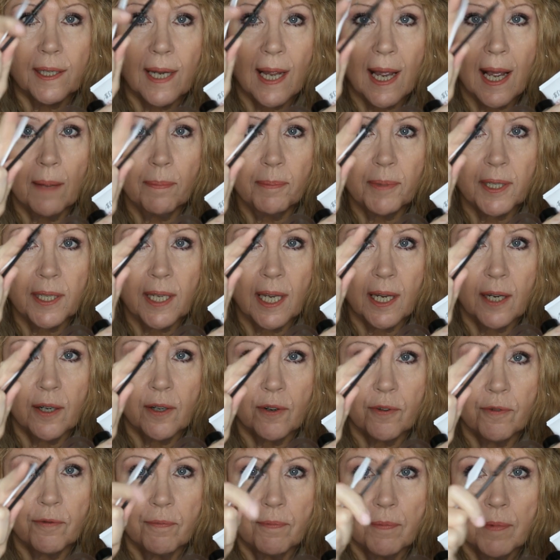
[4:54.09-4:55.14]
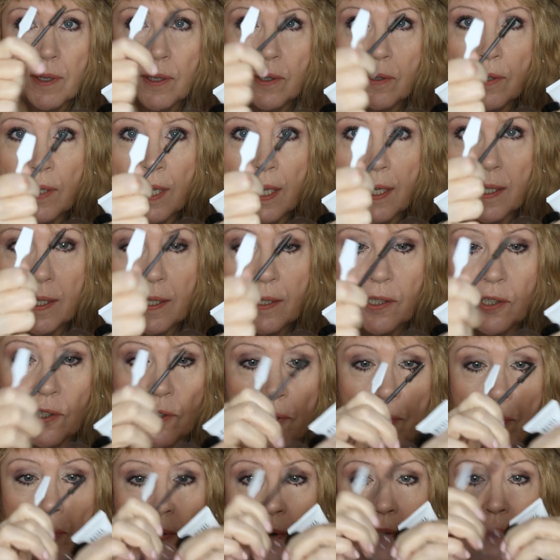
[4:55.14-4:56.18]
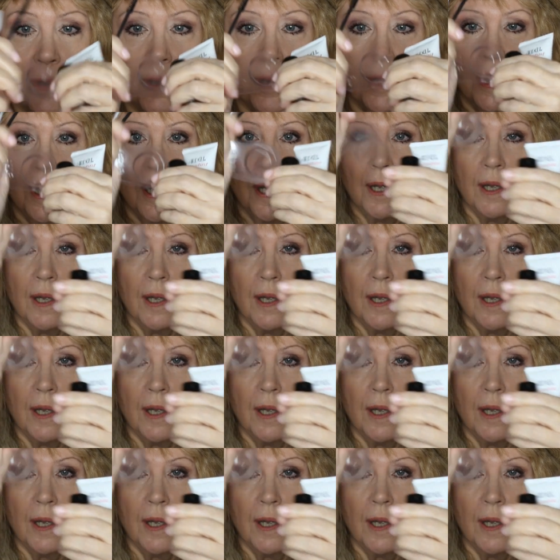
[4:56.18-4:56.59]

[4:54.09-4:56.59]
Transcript: applicator, you get a stirrer,